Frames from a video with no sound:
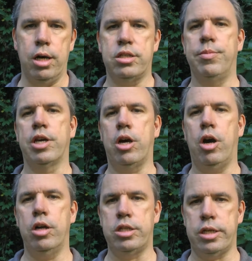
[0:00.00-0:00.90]
Some of the
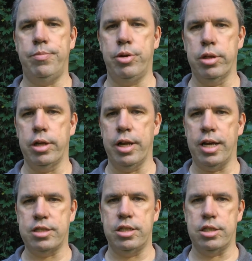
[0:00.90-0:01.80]
cards he put little
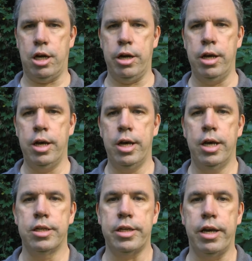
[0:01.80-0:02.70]
X's on,
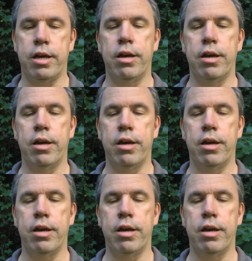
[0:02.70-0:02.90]
saying,